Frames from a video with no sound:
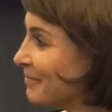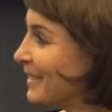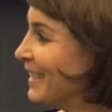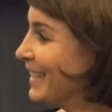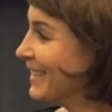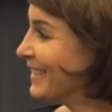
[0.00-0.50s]

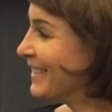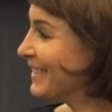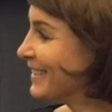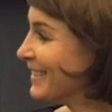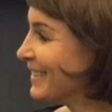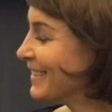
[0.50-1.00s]

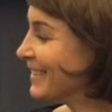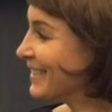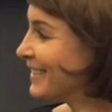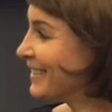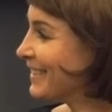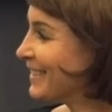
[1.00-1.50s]

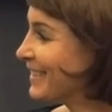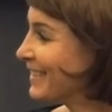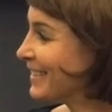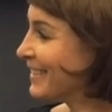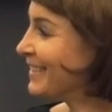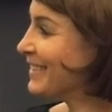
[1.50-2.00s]
[no speech]